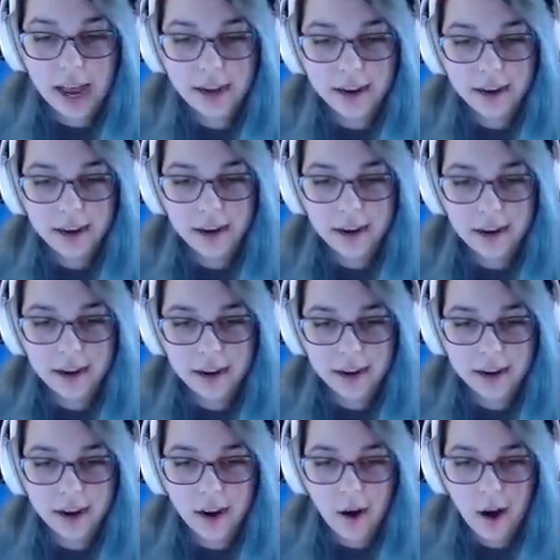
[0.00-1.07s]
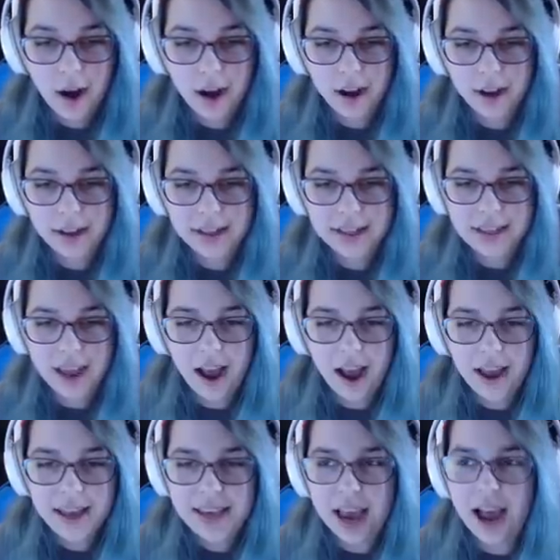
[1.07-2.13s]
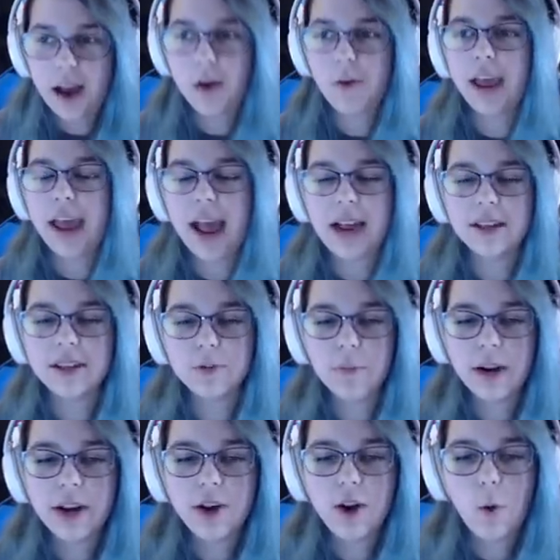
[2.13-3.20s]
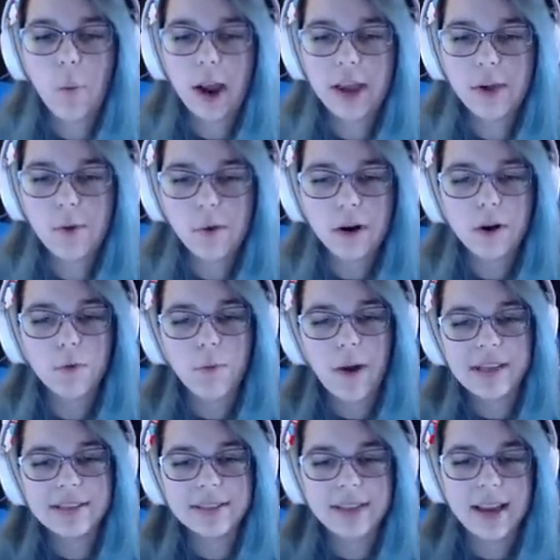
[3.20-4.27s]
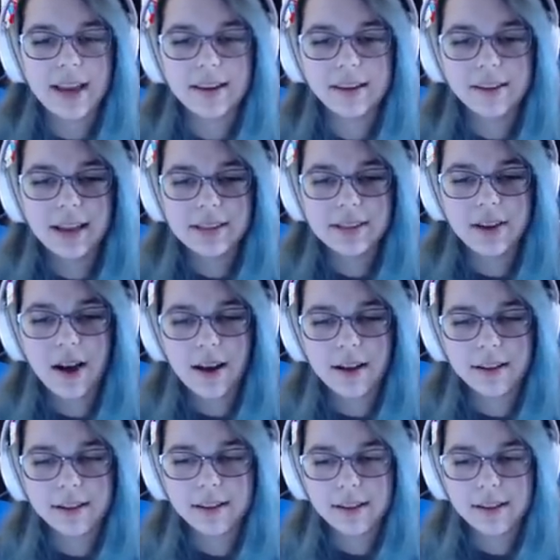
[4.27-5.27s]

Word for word: we getting out of here or what? Yeah. Okay. I just want to know why you were arrested. That's all.